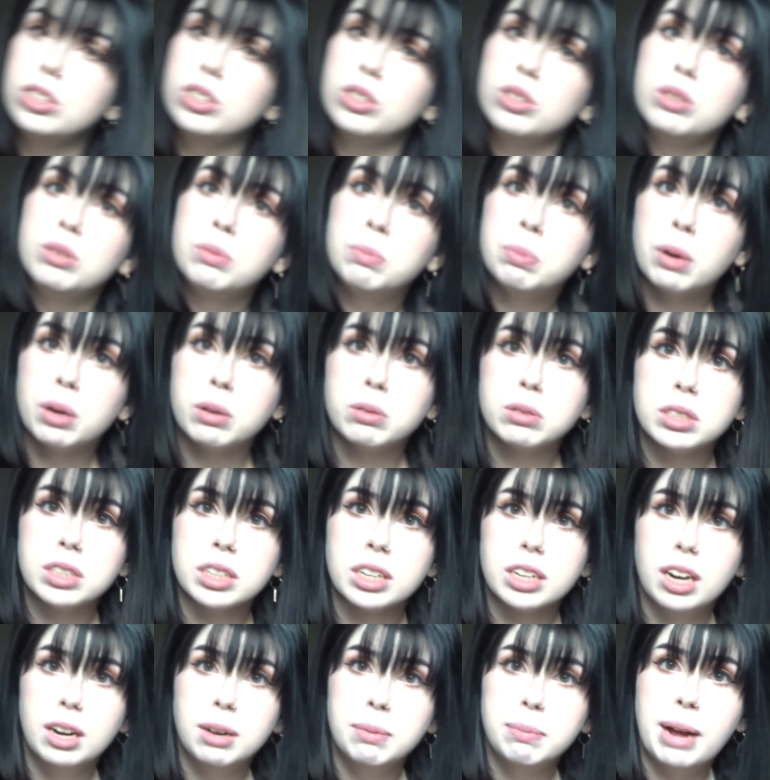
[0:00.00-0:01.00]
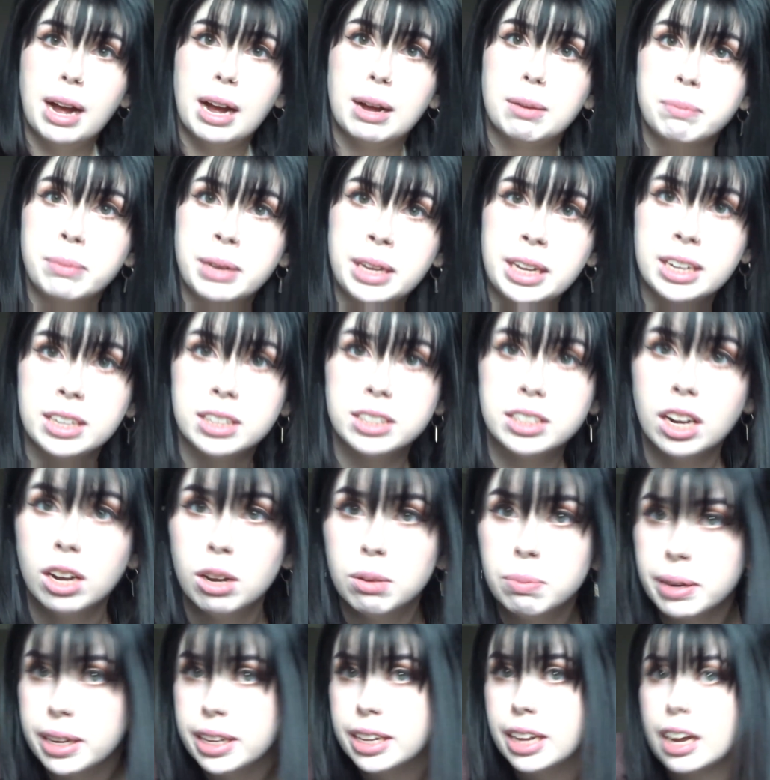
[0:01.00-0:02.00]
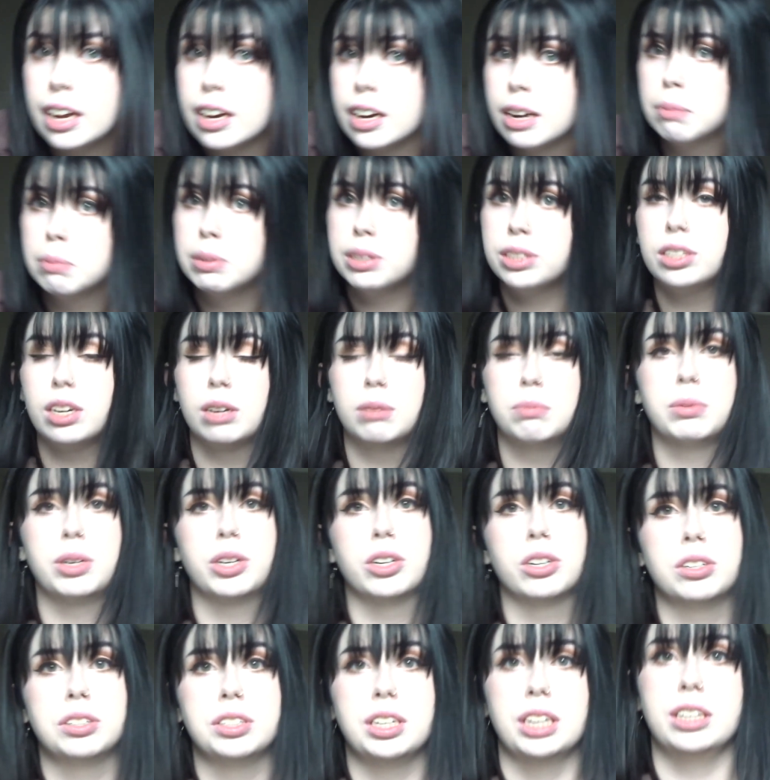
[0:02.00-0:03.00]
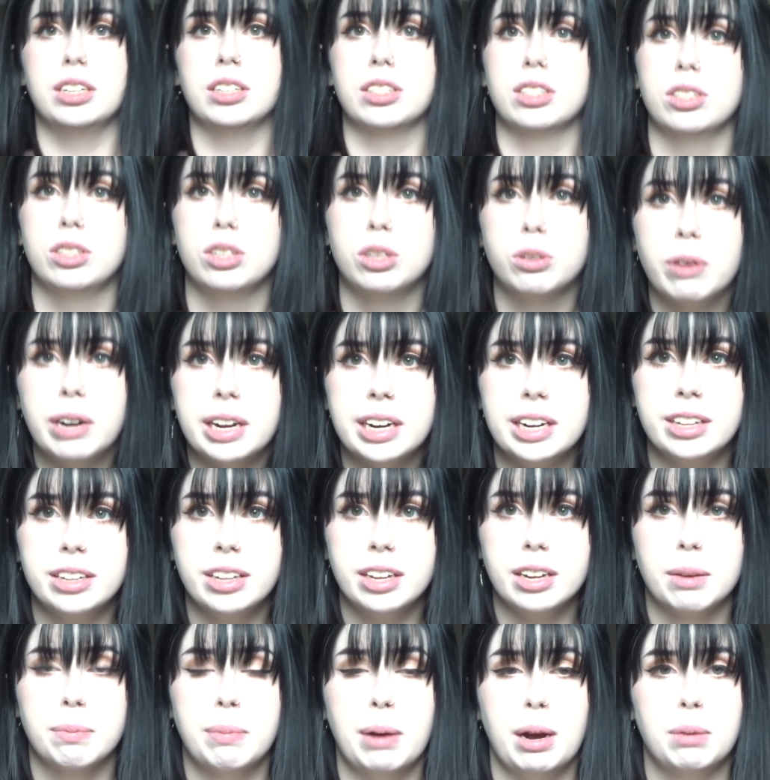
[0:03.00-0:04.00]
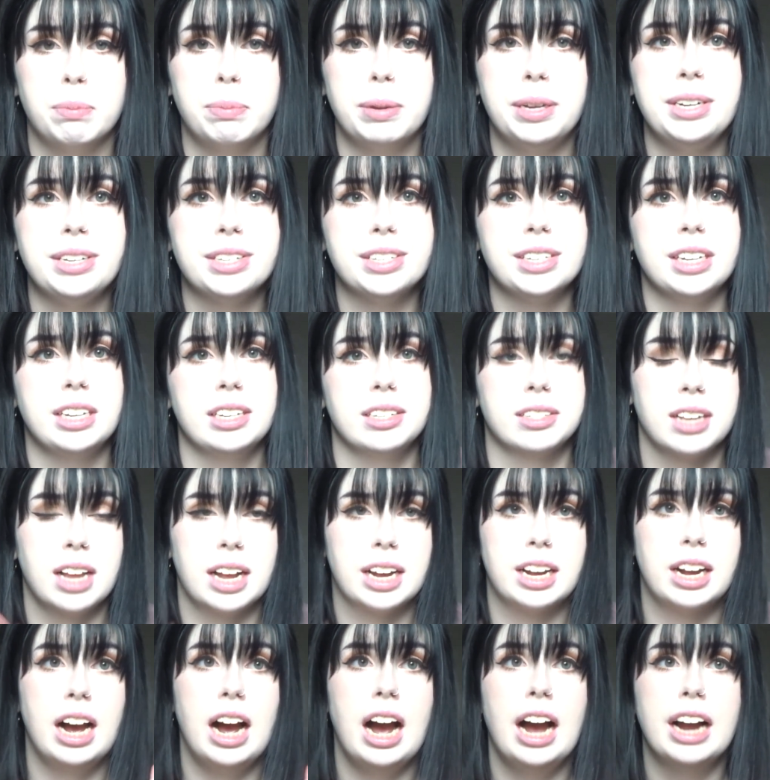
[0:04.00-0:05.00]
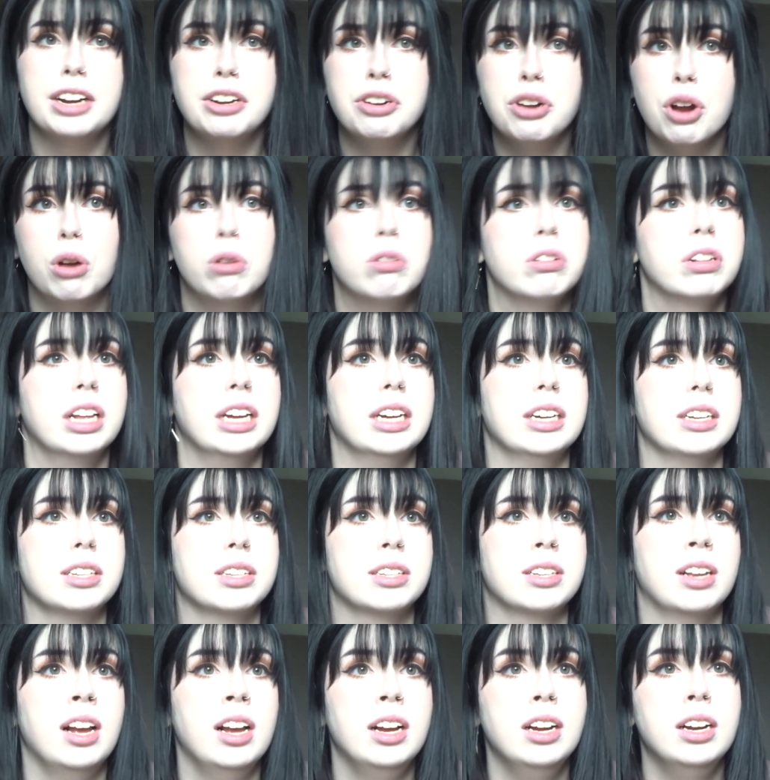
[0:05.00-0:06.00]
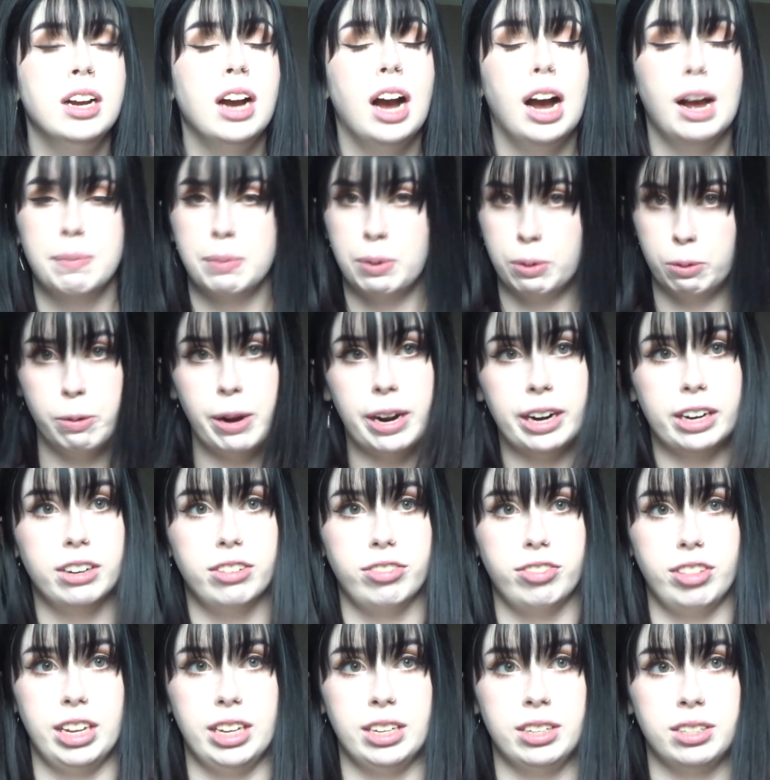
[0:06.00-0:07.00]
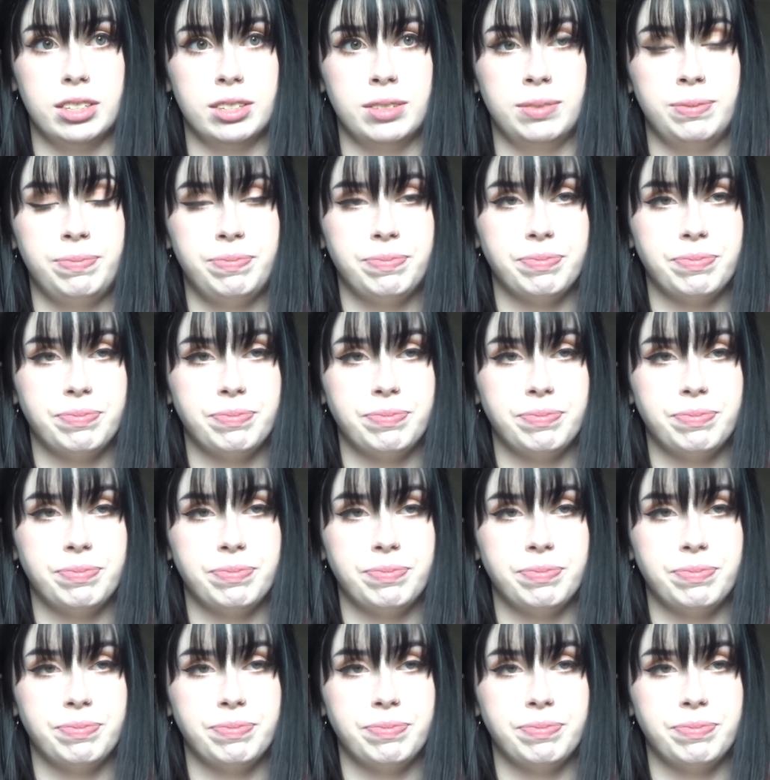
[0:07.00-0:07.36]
dude bros to come at me and tell me that I'm a dumb girl that doesn't know anything about PCs. Like, I know this. I'm aware of this.